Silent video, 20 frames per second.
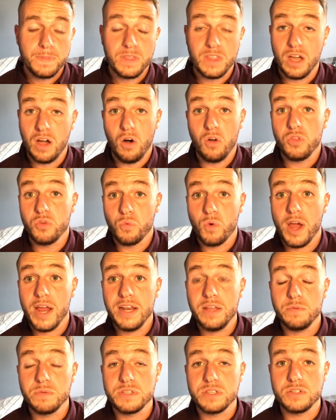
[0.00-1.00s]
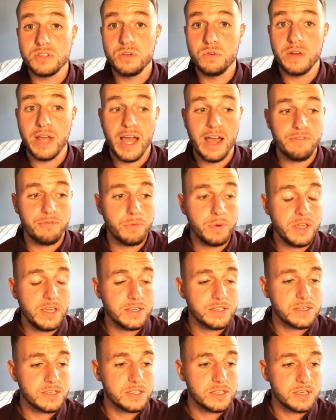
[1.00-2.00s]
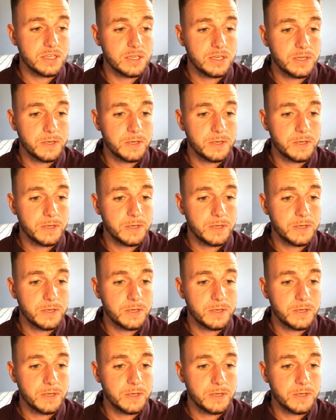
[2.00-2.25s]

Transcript: All the writing was in 2.5 weeks.